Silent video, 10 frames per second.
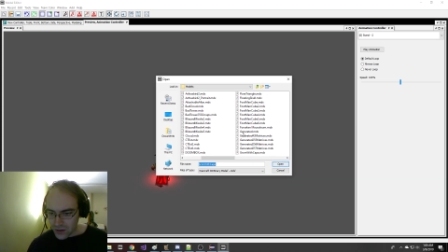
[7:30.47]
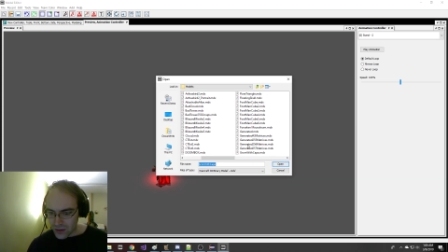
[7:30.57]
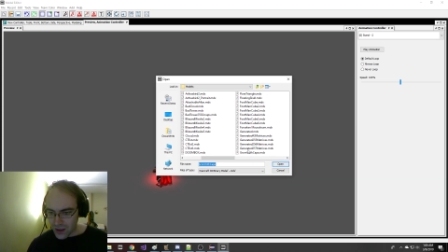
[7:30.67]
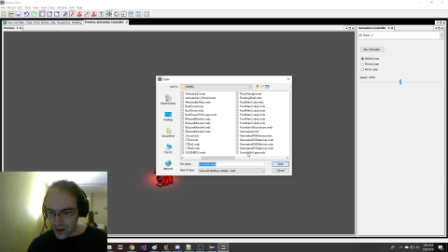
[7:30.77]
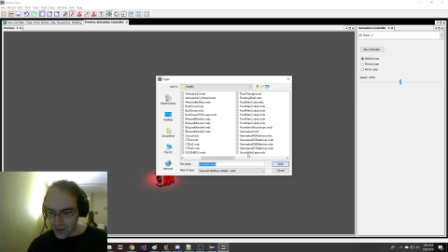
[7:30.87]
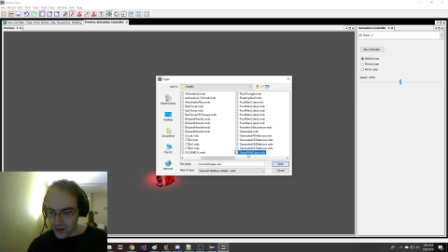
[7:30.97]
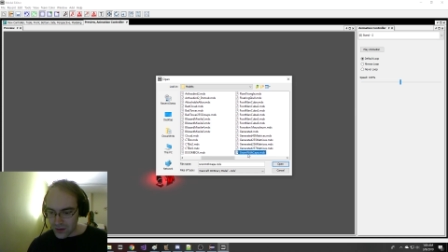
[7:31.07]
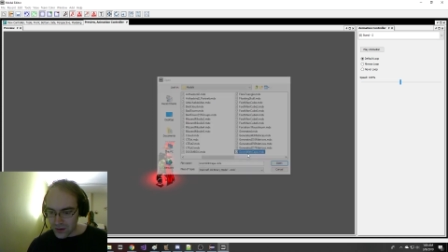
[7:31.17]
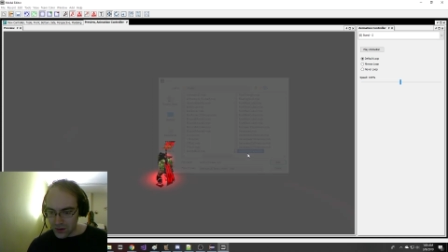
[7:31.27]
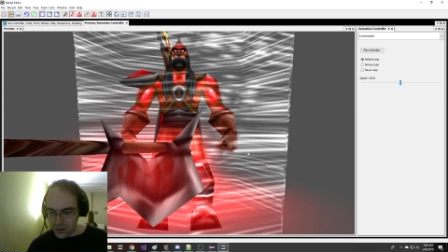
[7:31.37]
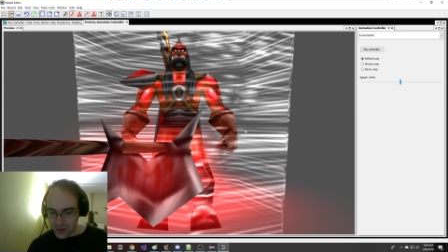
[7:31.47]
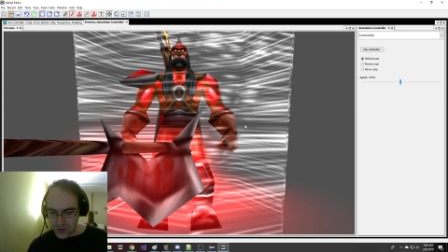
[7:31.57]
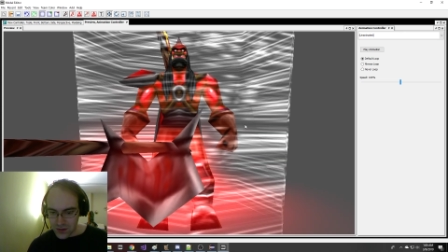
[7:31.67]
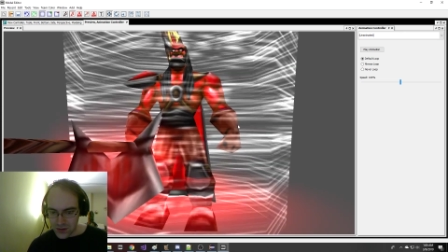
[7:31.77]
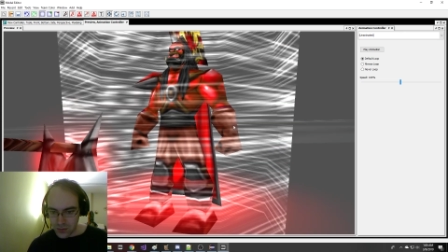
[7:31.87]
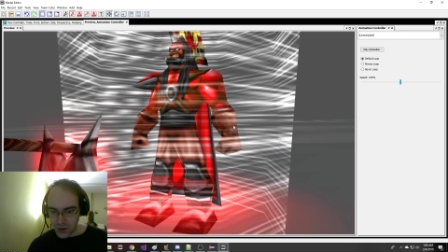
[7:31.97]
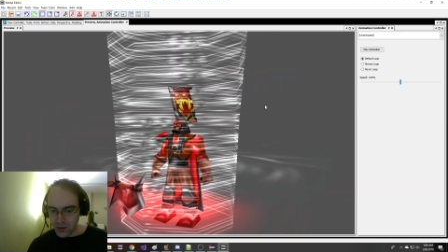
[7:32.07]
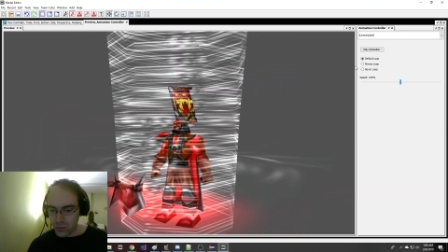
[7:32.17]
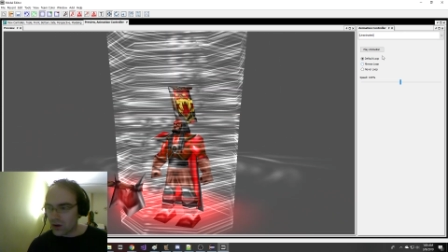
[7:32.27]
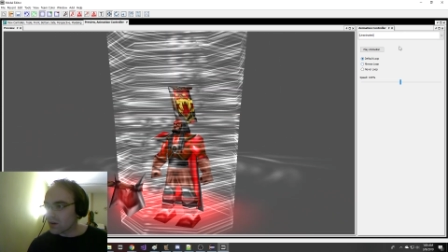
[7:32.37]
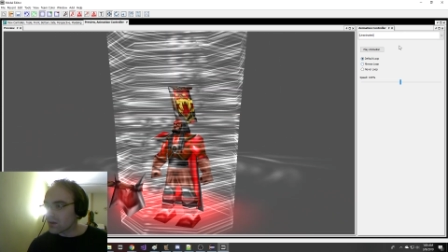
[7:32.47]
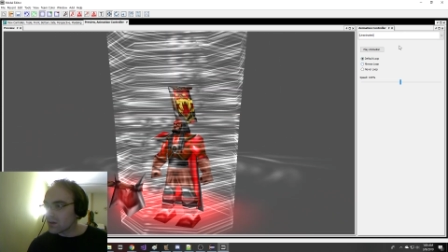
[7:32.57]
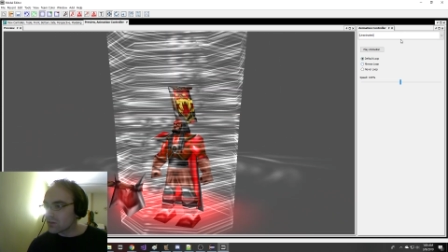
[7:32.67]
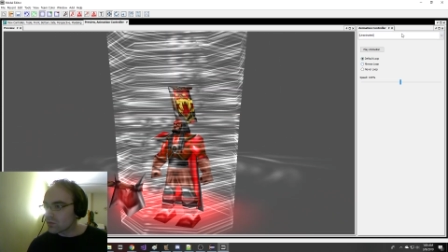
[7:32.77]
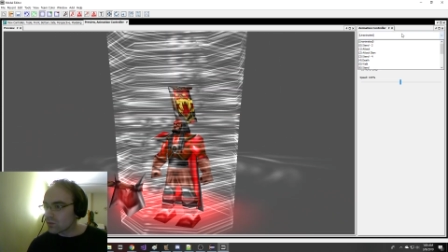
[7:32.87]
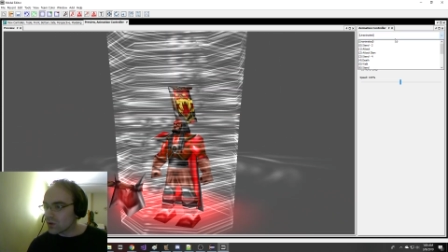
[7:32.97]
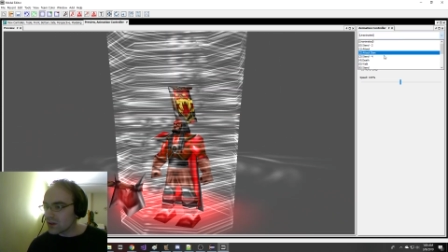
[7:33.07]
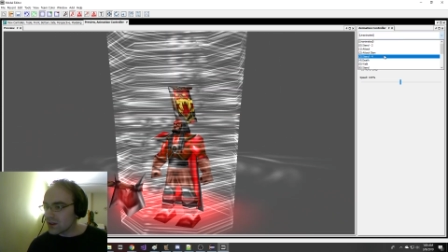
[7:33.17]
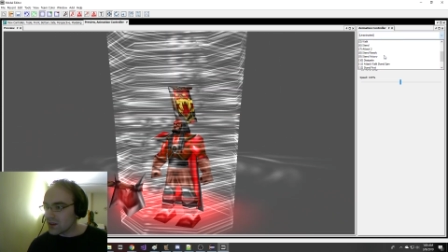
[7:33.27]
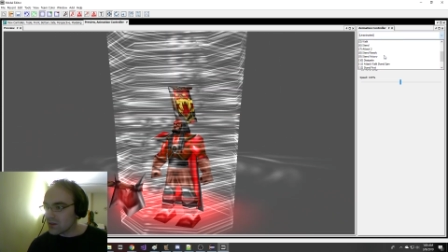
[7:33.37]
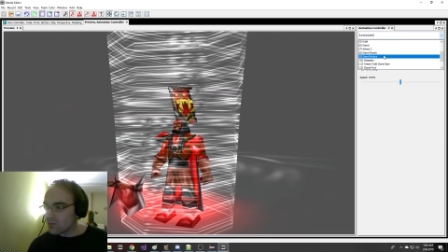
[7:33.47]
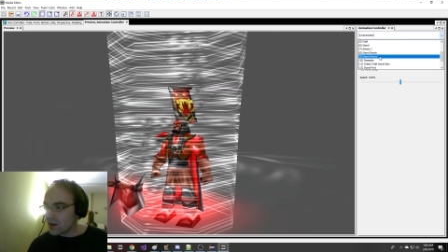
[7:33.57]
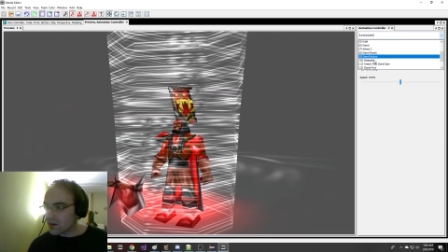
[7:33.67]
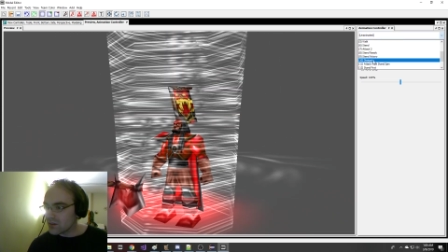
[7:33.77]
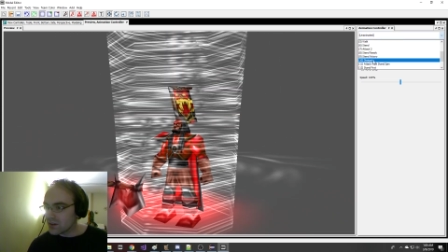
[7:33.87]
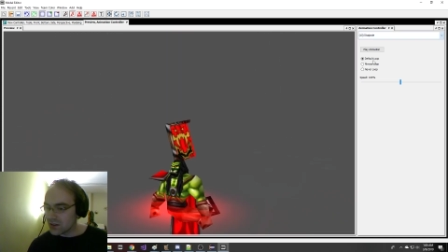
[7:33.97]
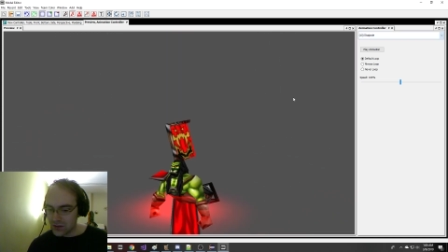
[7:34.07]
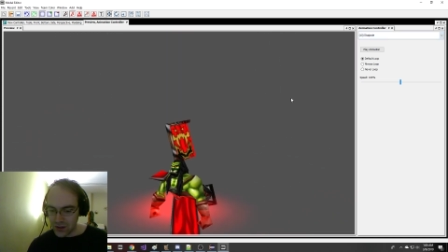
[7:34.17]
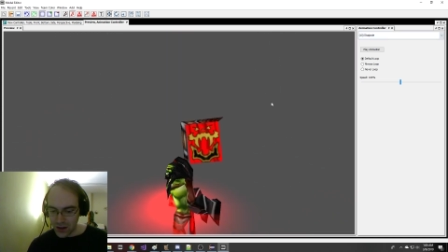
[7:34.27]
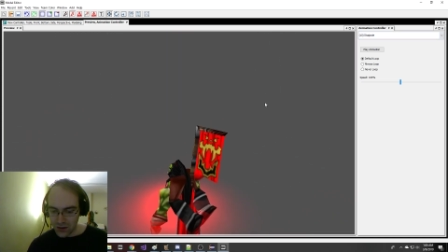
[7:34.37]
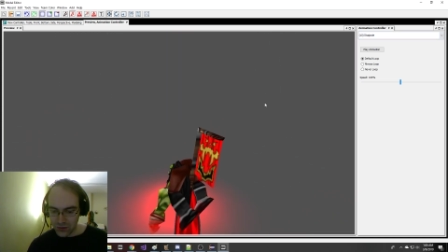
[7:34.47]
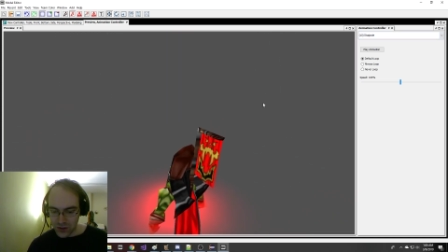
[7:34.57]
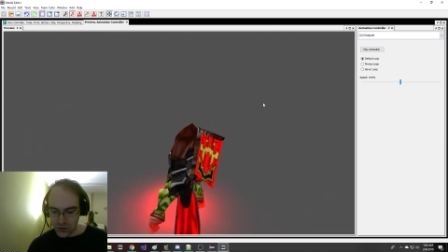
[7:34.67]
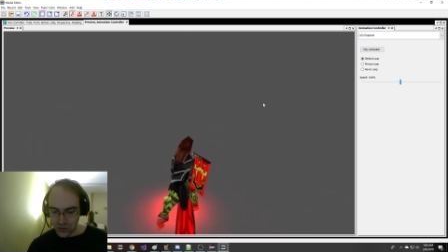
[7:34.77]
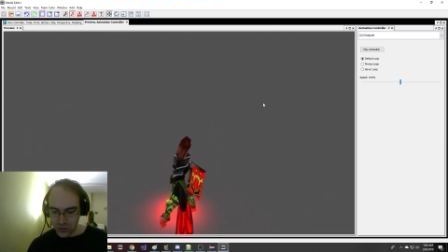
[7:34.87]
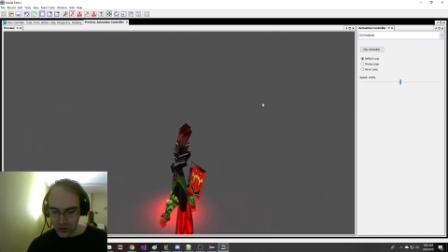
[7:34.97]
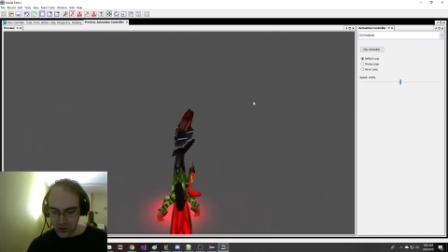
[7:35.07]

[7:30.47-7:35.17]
that the dissipate bug is really in the model and is not a visual bug.